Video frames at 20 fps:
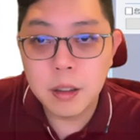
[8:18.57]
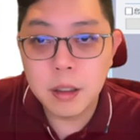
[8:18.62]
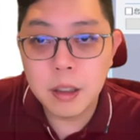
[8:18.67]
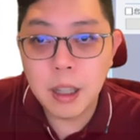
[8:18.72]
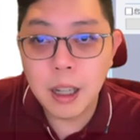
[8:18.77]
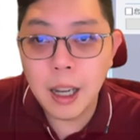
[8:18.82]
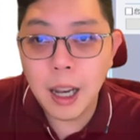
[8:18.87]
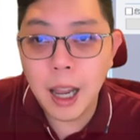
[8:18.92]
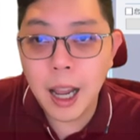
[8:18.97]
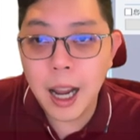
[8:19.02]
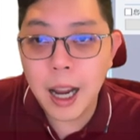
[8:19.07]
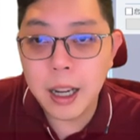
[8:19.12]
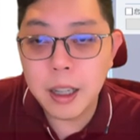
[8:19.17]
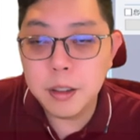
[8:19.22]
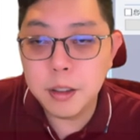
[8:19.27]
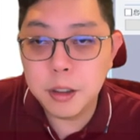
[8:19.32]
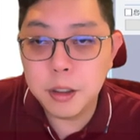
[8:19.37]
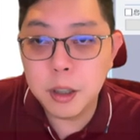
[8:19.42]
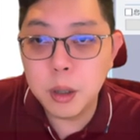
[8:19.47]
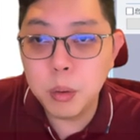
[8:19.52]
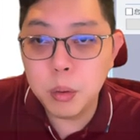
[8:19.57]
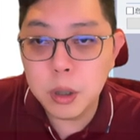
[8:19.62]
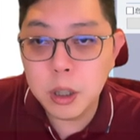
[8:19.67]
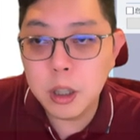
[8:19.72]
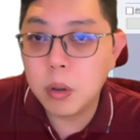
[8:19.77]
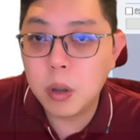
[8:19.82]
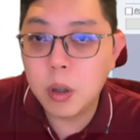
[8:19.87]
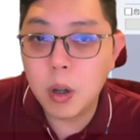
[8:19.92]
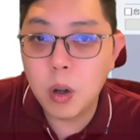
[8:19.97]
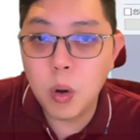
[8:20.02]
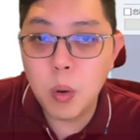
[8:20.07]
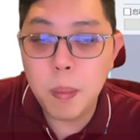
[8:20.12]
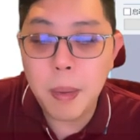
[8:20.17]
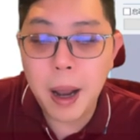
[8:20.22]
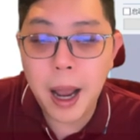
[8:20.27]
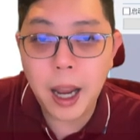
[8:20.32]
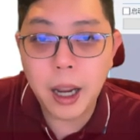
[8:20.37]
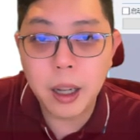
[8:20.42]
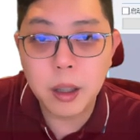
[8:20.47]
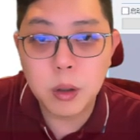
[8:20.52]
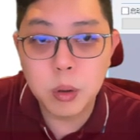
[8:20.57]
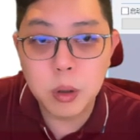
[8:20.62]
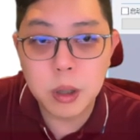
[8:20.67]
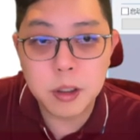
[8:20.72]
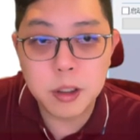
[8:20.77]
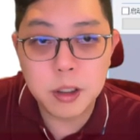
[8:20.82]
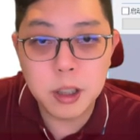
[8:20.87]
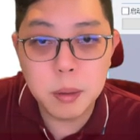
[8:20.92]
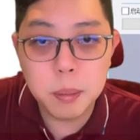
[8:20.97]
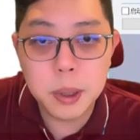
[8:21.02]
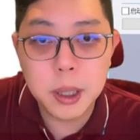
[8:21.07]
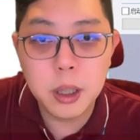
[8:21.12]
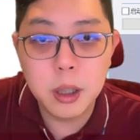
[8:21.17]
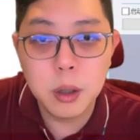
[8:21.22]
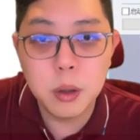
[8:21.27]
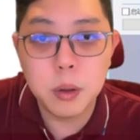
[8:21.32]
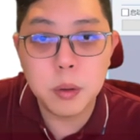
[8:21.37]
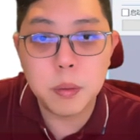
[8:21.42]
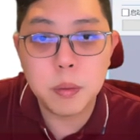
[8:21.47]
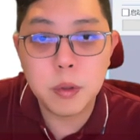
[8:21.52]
The line still need go back to the CPU.